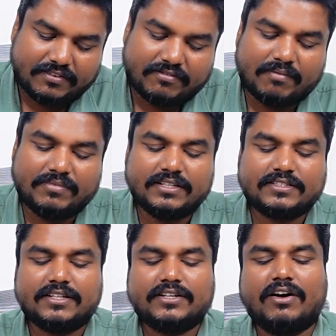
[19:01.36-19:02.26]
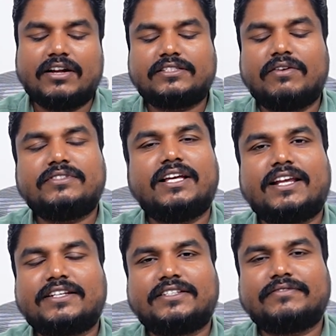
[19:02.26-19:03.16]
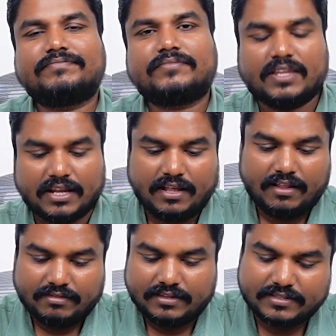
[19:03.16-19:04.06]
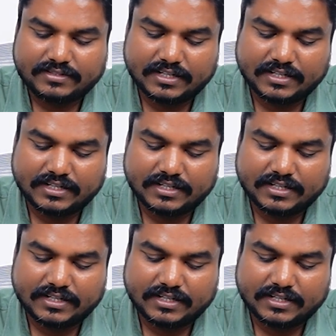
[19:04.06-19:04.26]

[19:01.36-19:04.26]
from this north-south direction. This